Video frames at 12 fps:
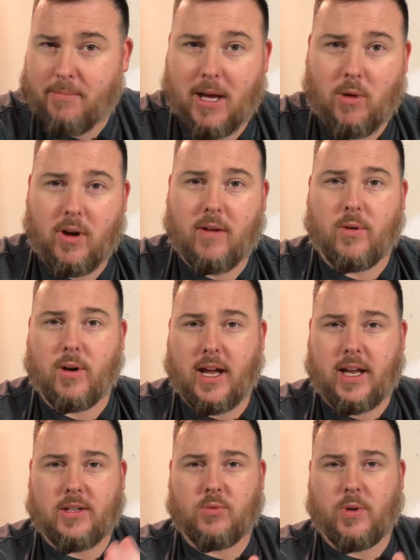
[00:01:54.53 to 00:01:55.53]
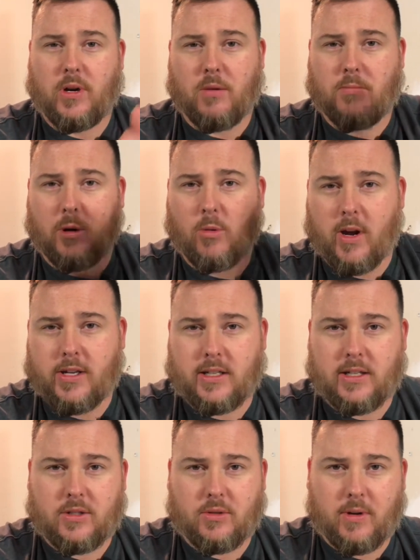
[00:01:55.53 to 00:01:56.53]
However, as we are
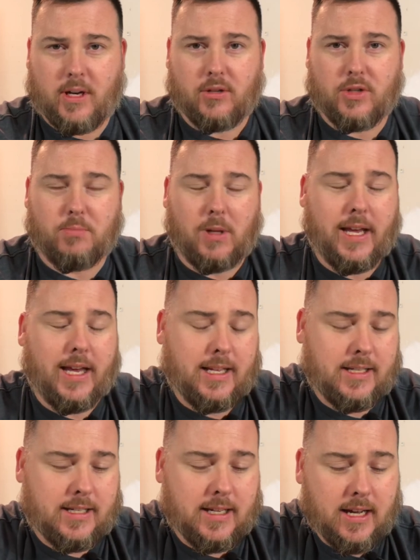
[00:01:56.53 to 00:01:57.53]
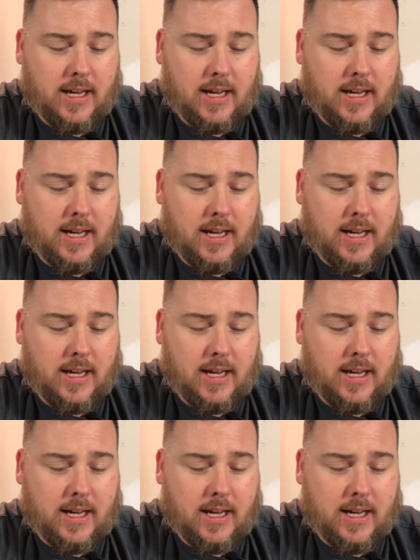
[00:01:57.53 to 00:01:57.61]
progressing to English blends,